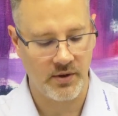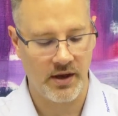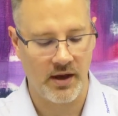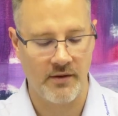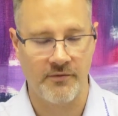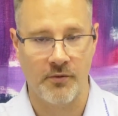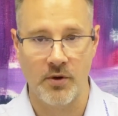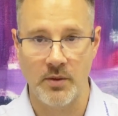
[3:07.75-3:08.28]
We
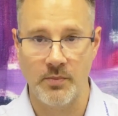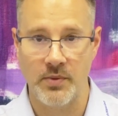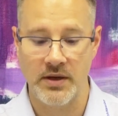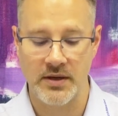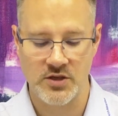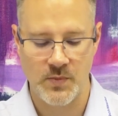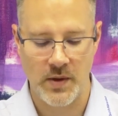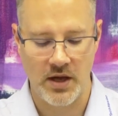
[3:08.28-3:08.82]
have 40 pin
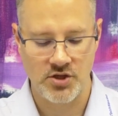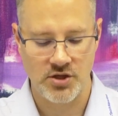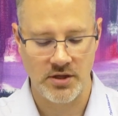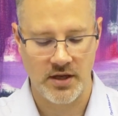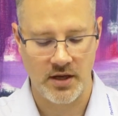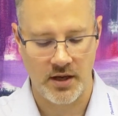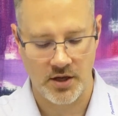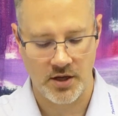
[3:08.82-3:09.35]

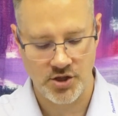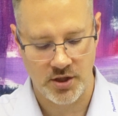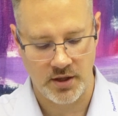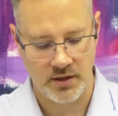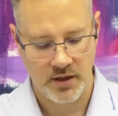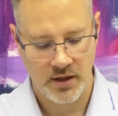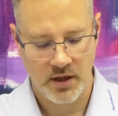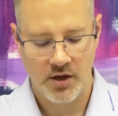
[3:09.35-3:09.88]
expansion
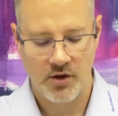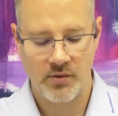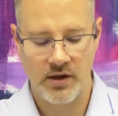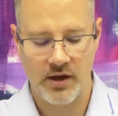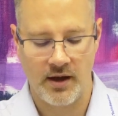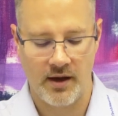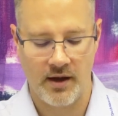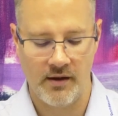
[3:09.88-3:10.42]
connection.
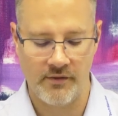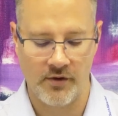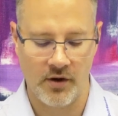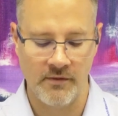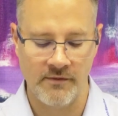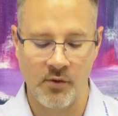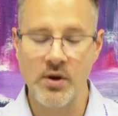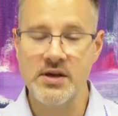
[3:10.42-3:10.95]
We have
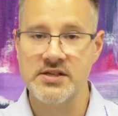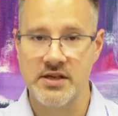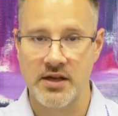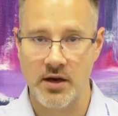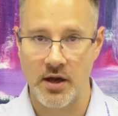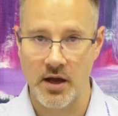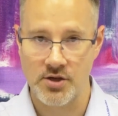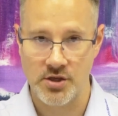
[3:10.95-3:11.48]
our voice
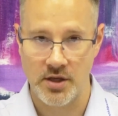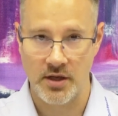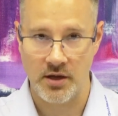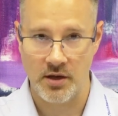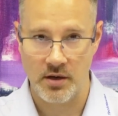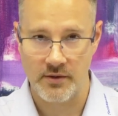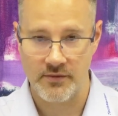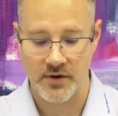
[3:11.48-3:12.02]
connection
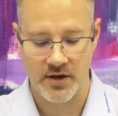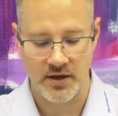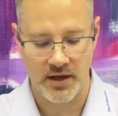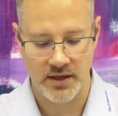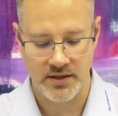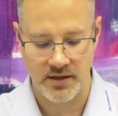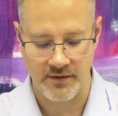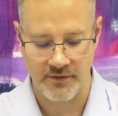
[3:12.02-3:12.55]
here for
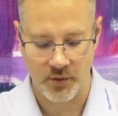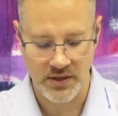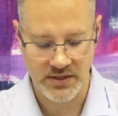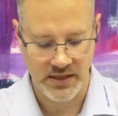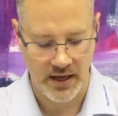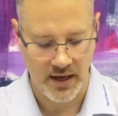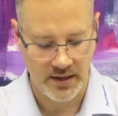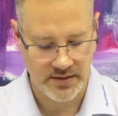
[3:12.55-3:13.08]
connecting
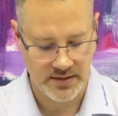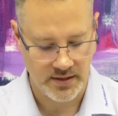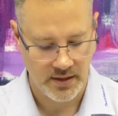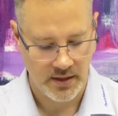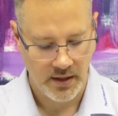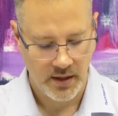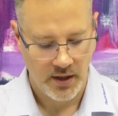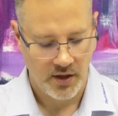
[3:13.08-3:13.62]
voice hats.
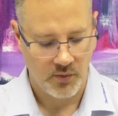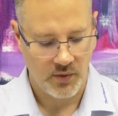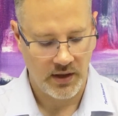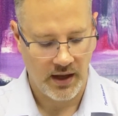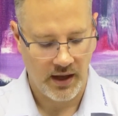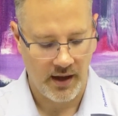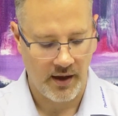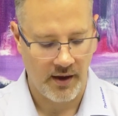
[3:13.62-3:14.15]

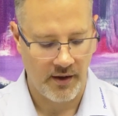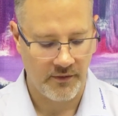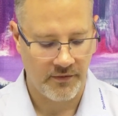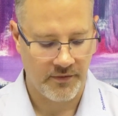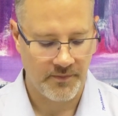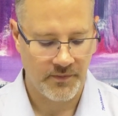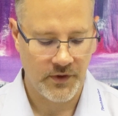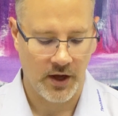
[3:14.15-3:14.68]
We have
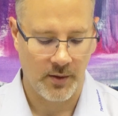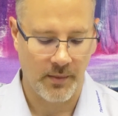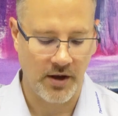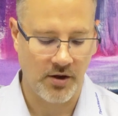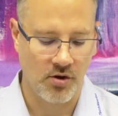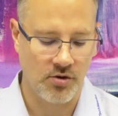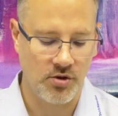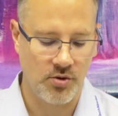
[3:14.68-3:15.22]

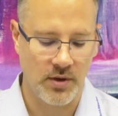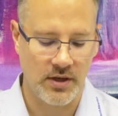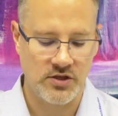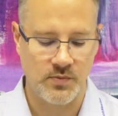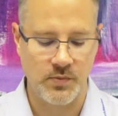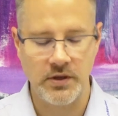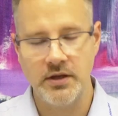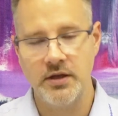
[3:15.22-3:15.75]
micro
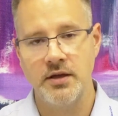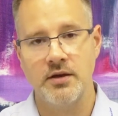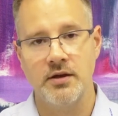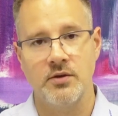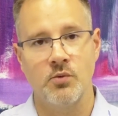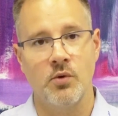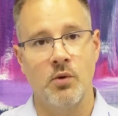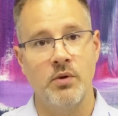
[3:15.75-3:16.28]
USB
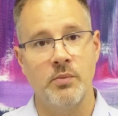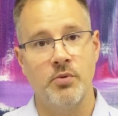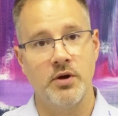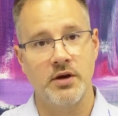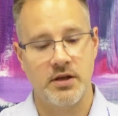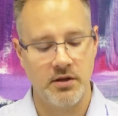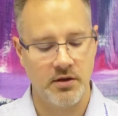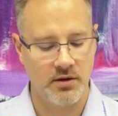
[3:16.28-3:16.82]
and what we
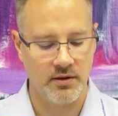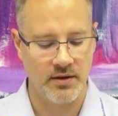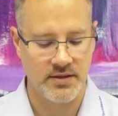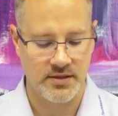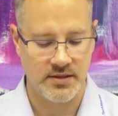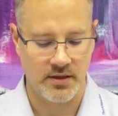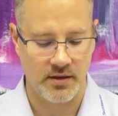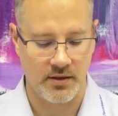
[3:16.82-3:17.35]
put here
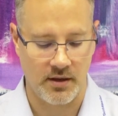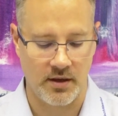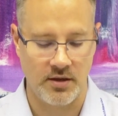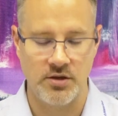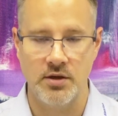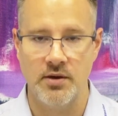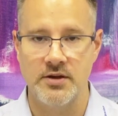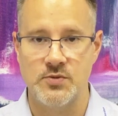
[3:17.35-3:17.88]
is a, a
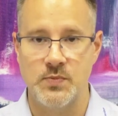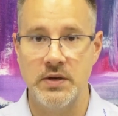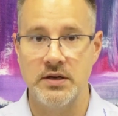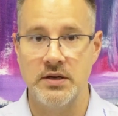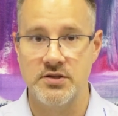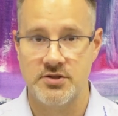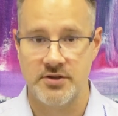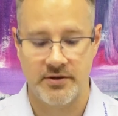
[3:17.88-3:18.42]
USB
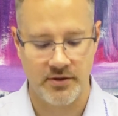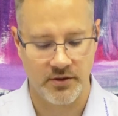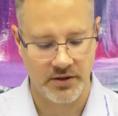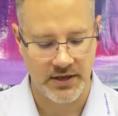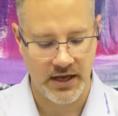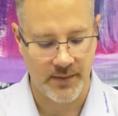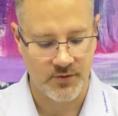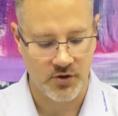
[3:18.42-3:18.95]
to
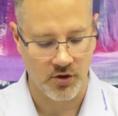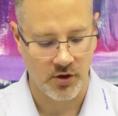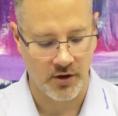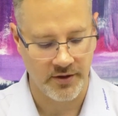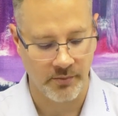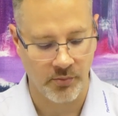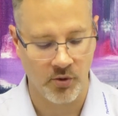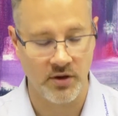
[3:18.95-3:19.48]
serial adapter
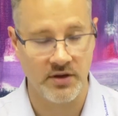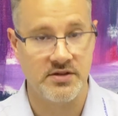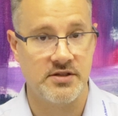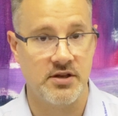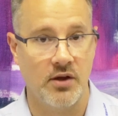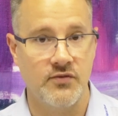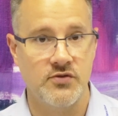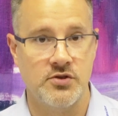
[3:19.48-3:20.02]
on the board
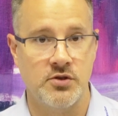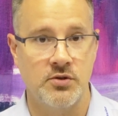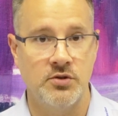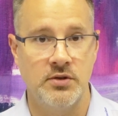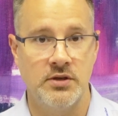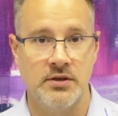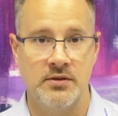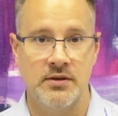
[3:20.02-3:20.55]
itself. So
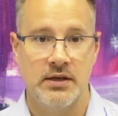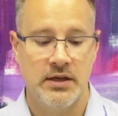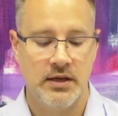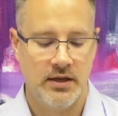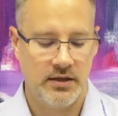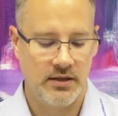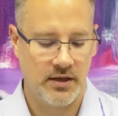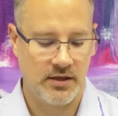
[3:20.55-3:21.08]
you can
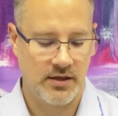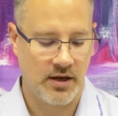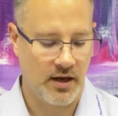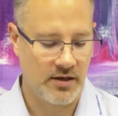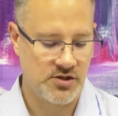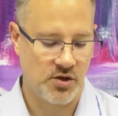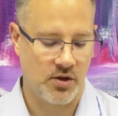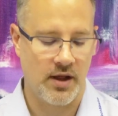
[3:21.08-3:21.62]
get
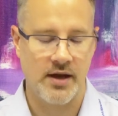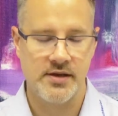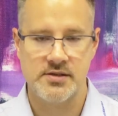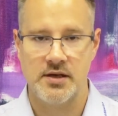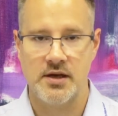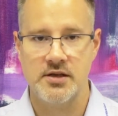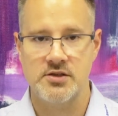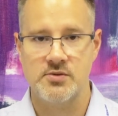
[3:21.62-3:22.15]
console
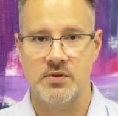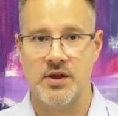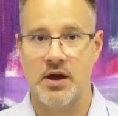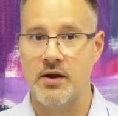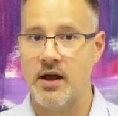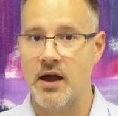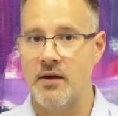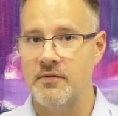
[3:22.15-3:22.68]
access
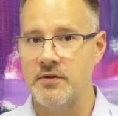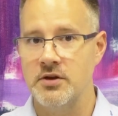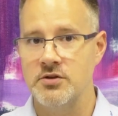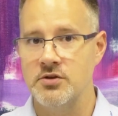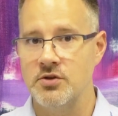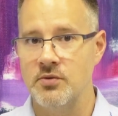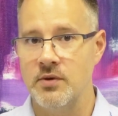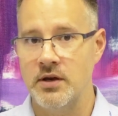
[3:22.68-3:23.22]
without having to
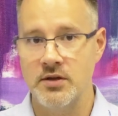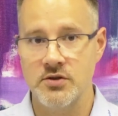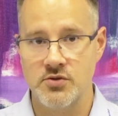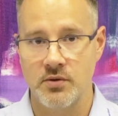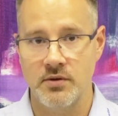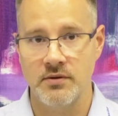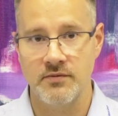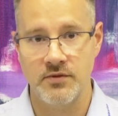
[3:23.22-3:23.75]
do any
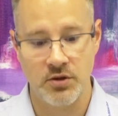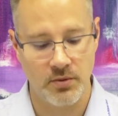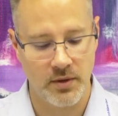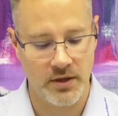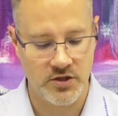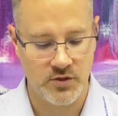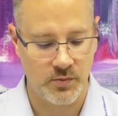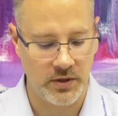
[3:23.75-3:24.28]
sort of
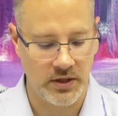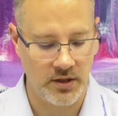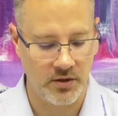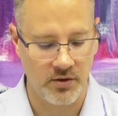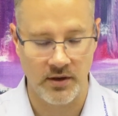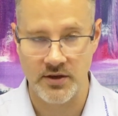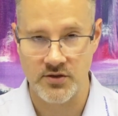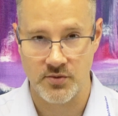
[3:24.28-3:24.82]

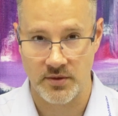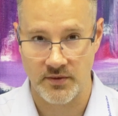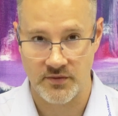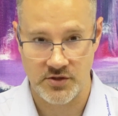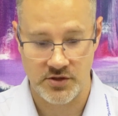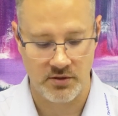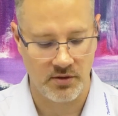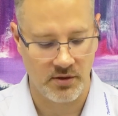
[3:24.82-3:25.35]
USB or any sort
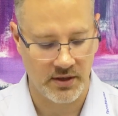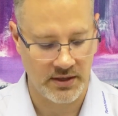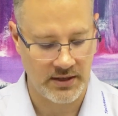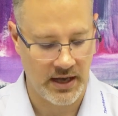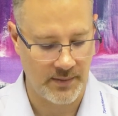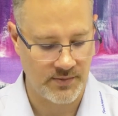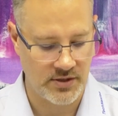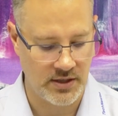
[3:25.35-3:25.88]
of serial
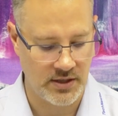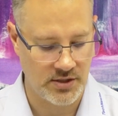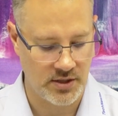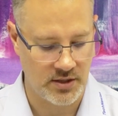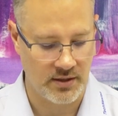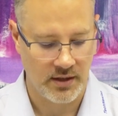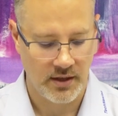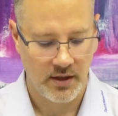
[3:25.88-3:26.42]

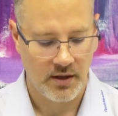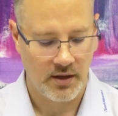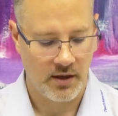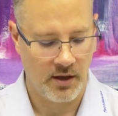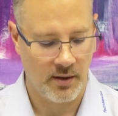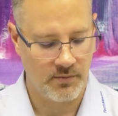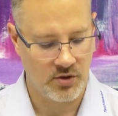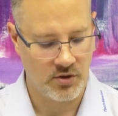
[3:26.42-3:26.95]
adaptation
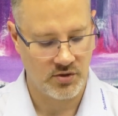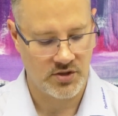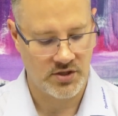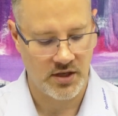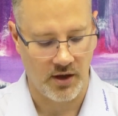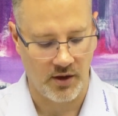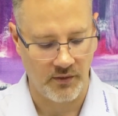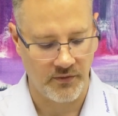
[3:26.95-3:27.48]
um,
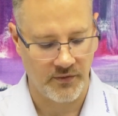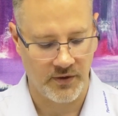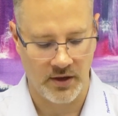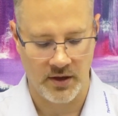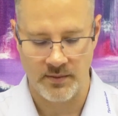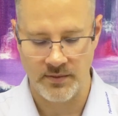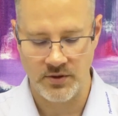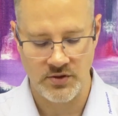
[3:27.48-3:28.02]
yourself
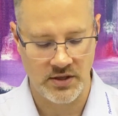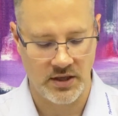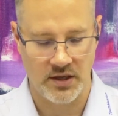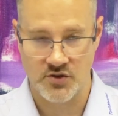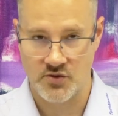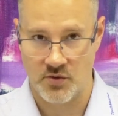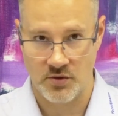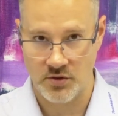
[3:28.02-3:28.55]
uh, using an
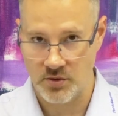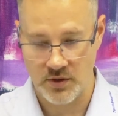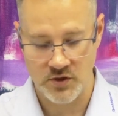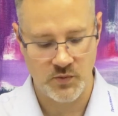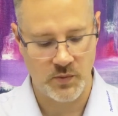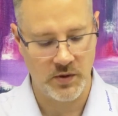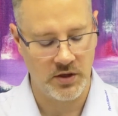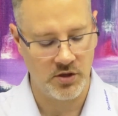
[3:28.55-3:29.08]
external
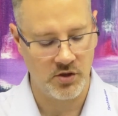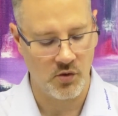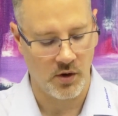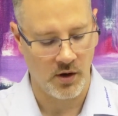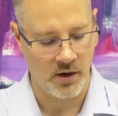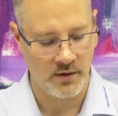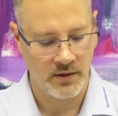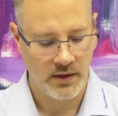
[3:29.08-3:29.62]
USB to
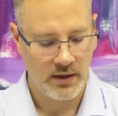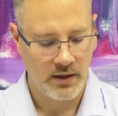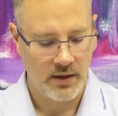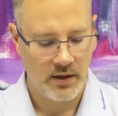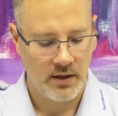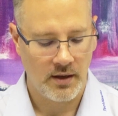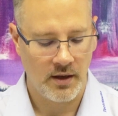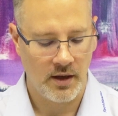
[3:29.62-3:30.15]
UART
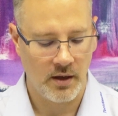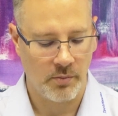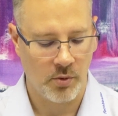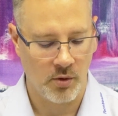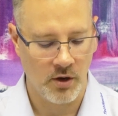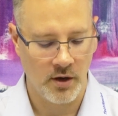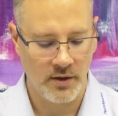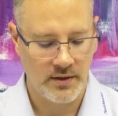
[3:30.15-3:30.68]
uh,
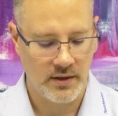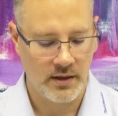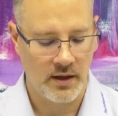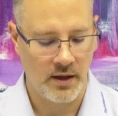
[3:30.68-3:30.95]
port.